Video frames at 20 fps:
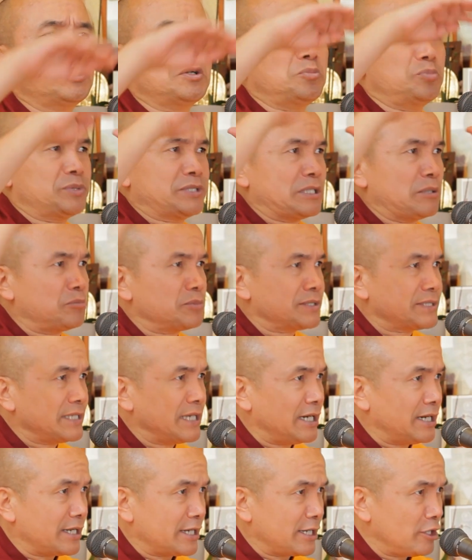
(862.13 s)

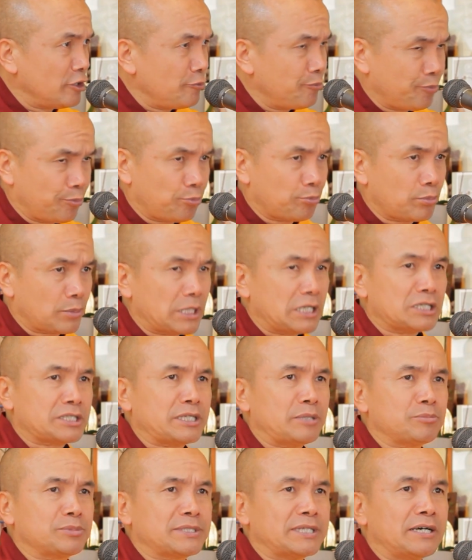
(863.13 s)

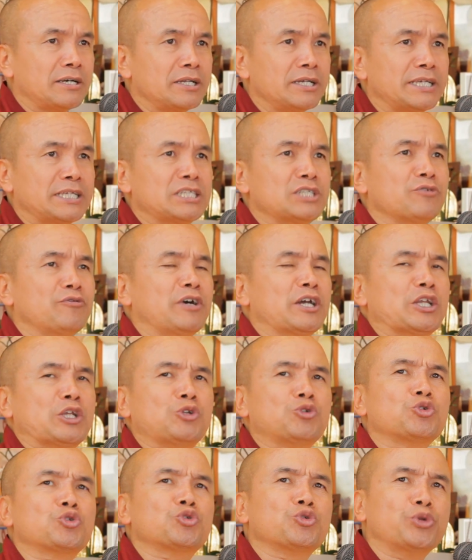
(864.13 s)
Samsara is divided
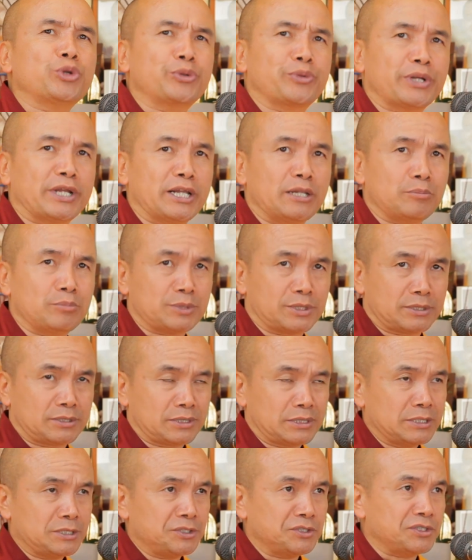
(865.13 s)
into three
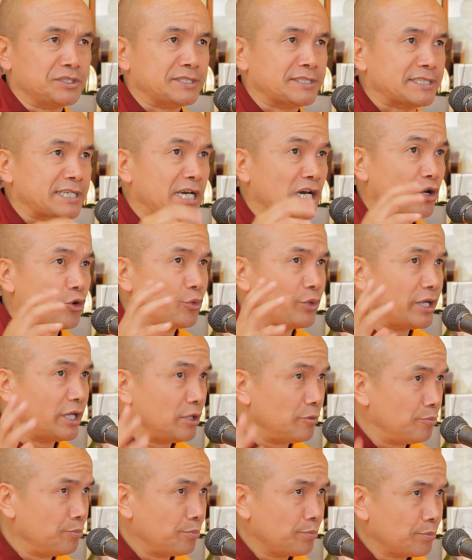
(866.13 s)
realms: desire
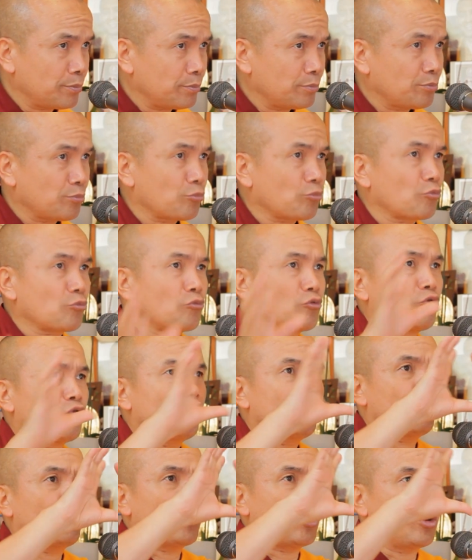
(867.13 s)
realm,
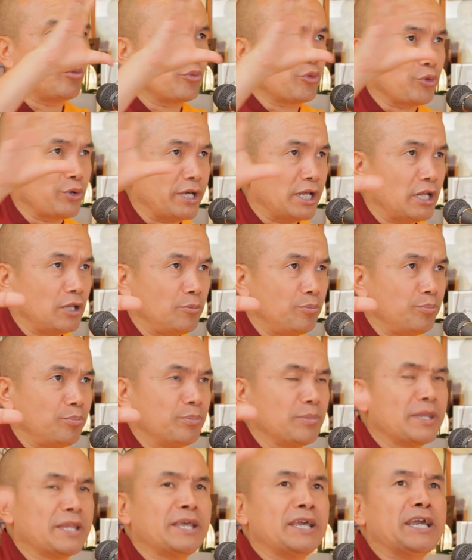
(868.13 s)
form realm,
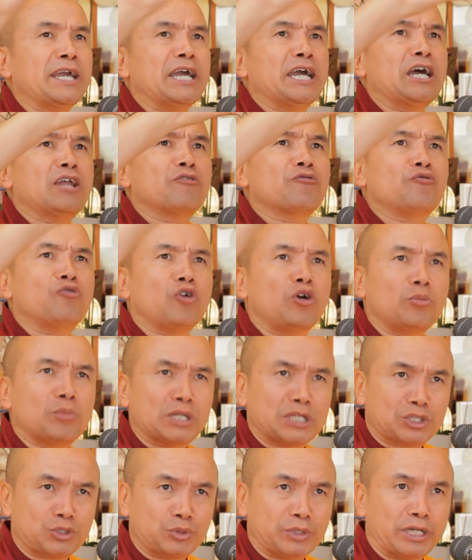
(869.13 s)
and
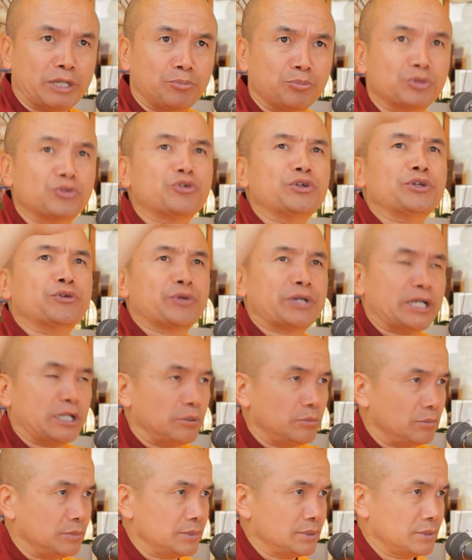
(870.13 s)
formless realm, three
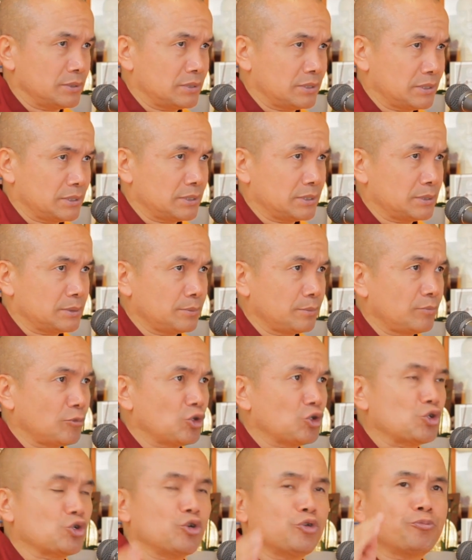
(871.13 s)
realms.
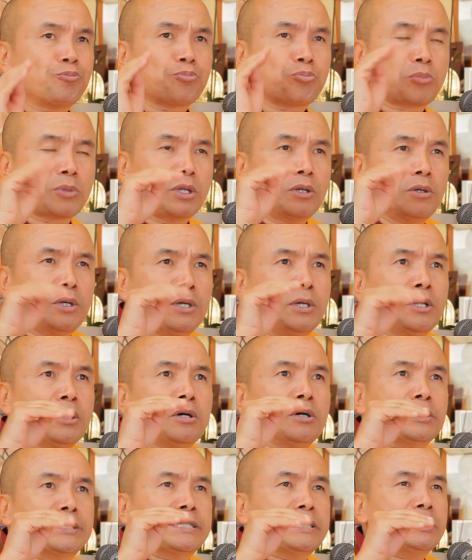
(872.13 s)
So,
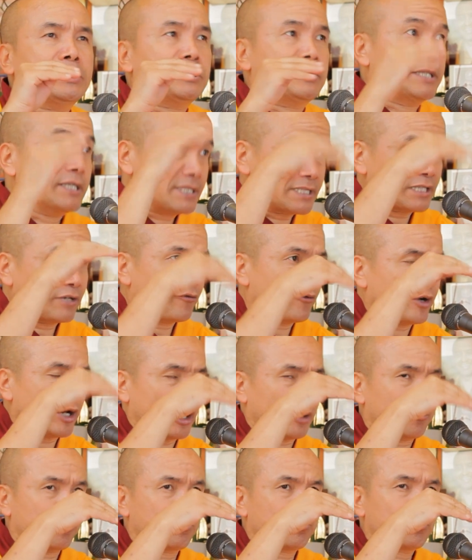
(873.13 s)
this
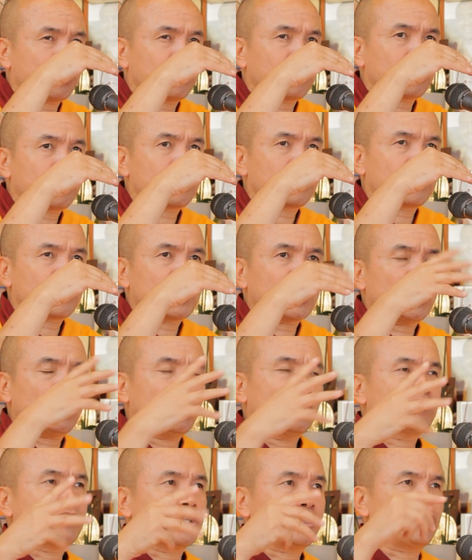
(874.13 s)
suffering,
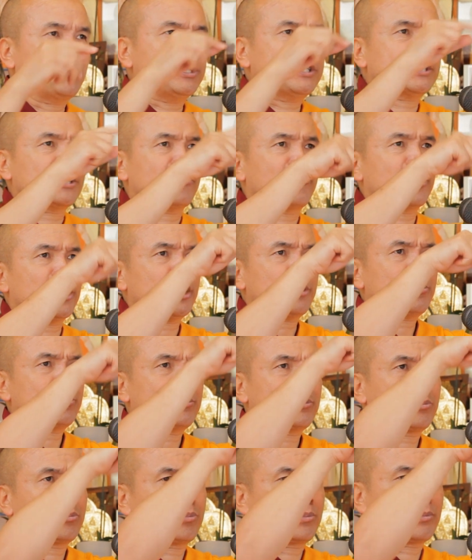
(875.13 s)
of the three suffering,
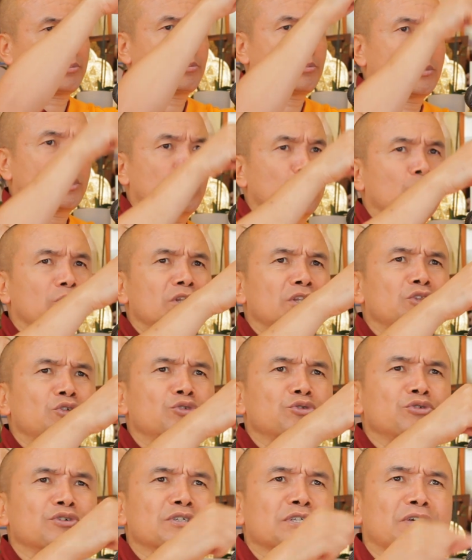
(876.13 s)
what are the
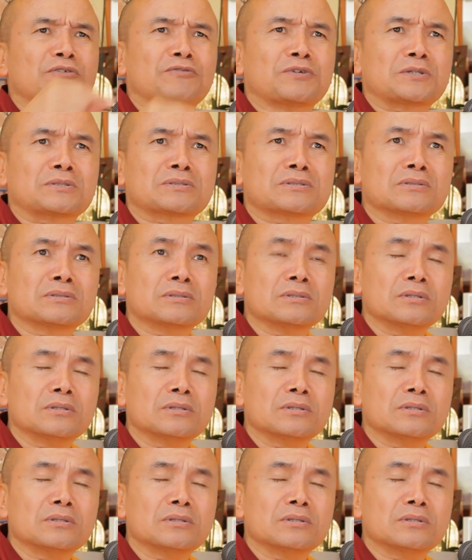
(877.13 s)
three sufferings?